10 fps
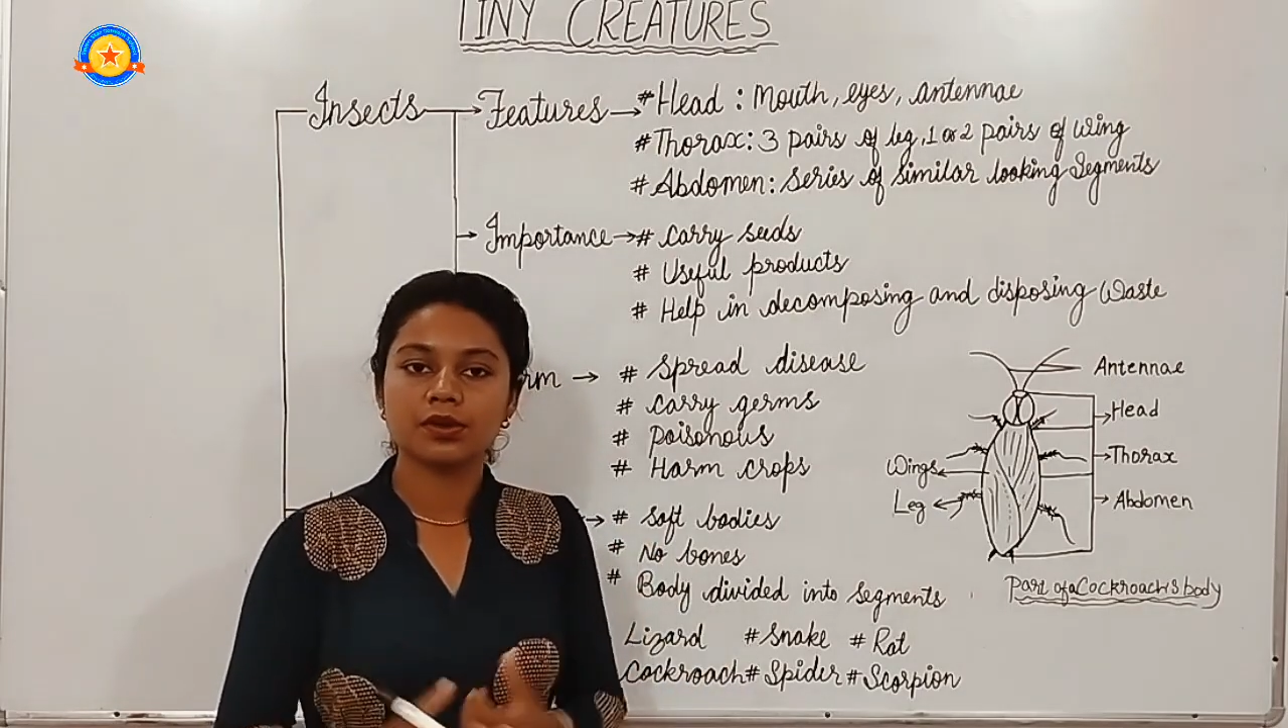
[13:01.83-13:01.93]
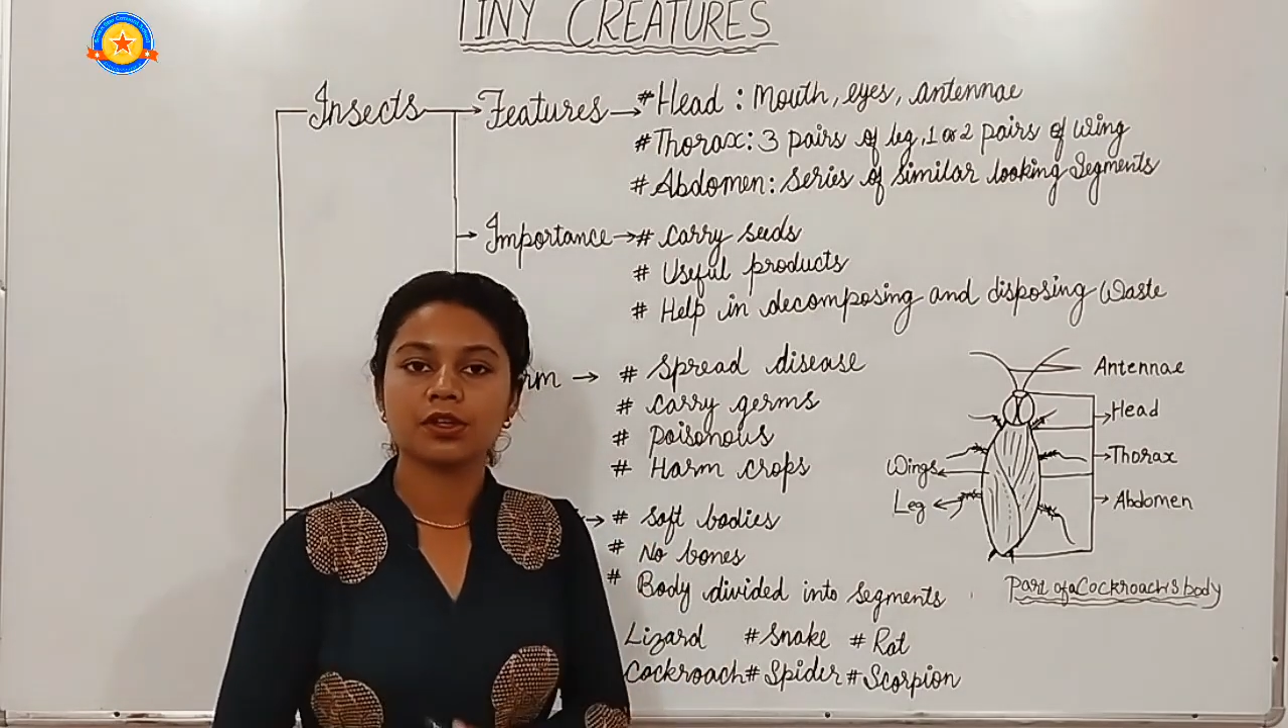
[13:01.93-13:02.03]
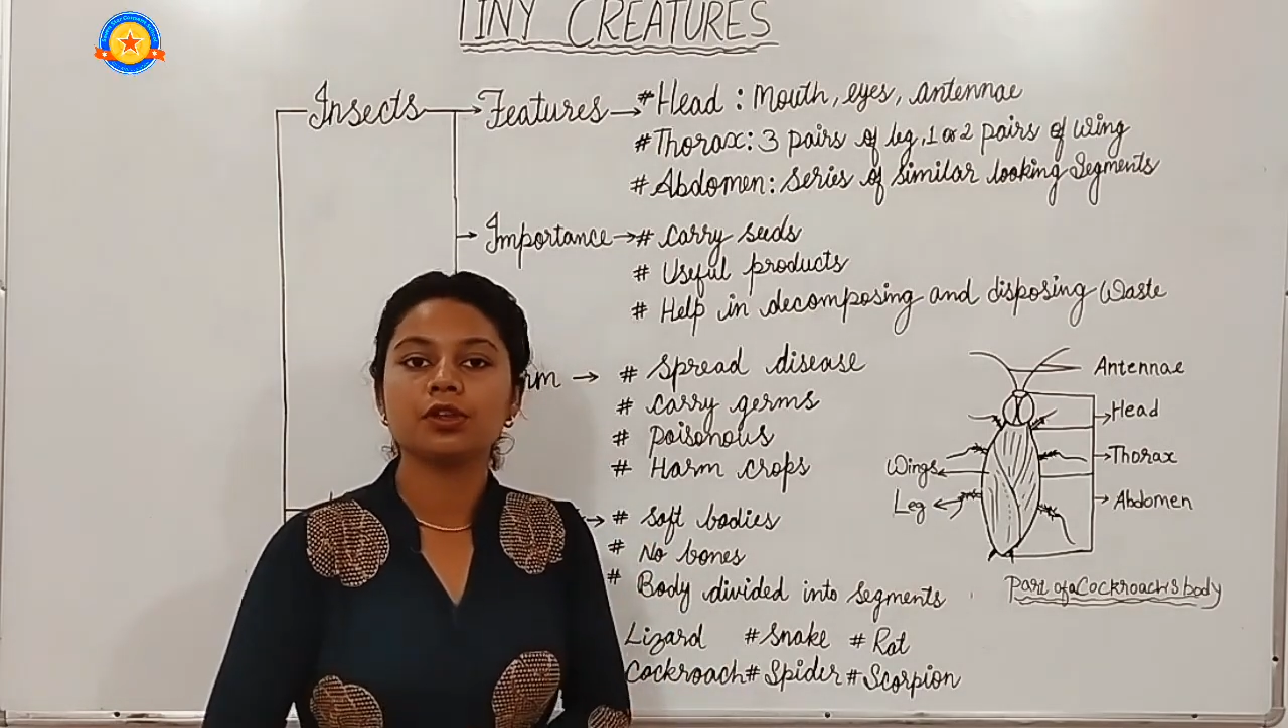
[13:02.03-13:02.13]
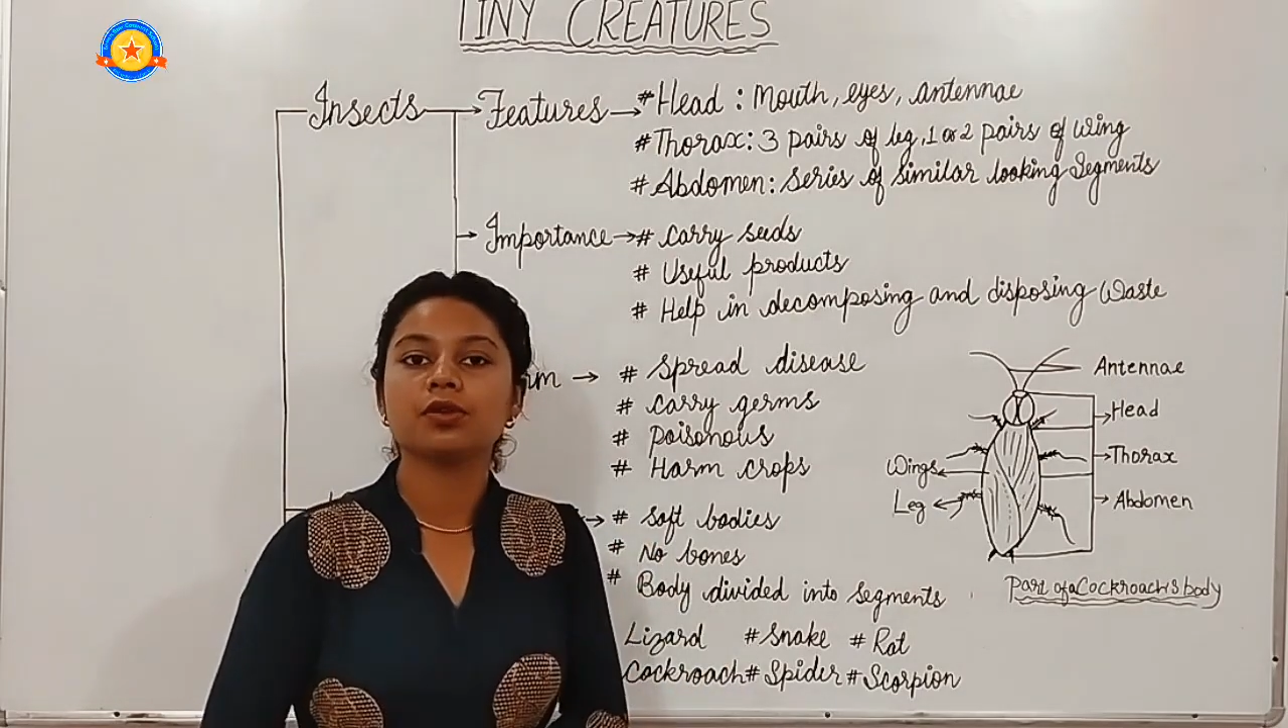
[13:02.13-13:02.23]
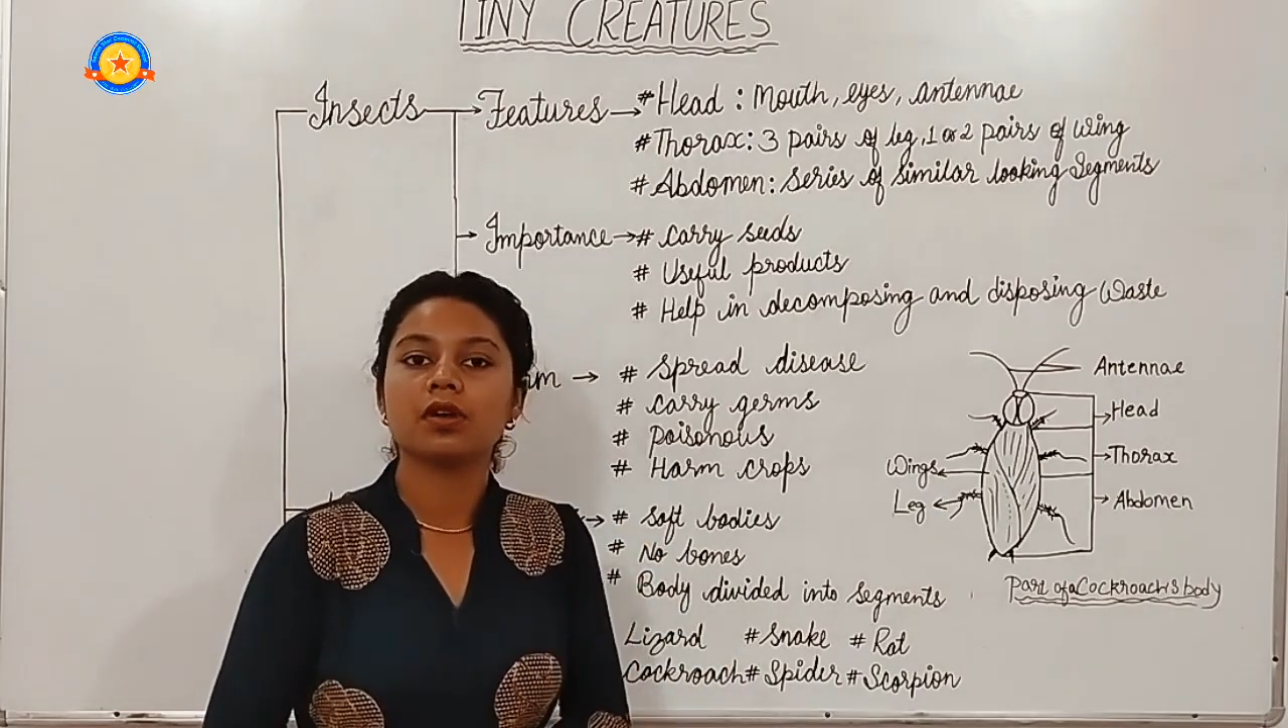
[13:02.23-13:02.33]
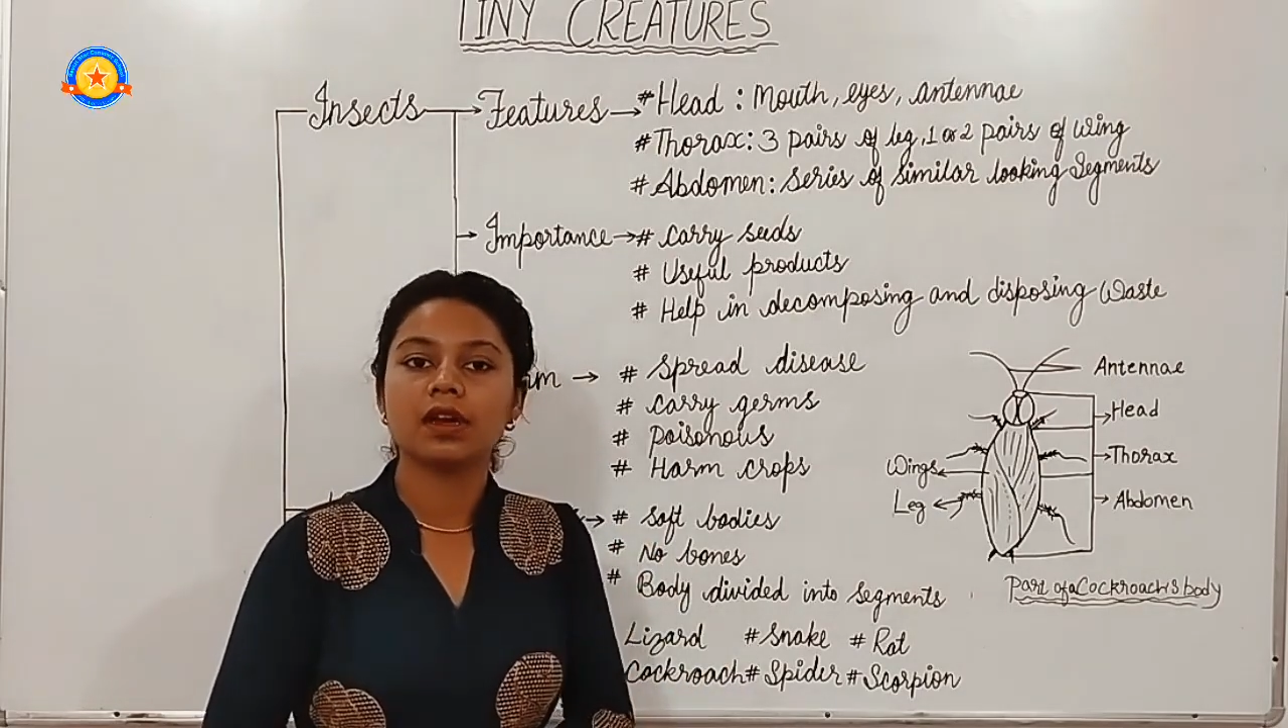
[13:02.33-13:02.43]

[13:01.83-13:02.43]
you all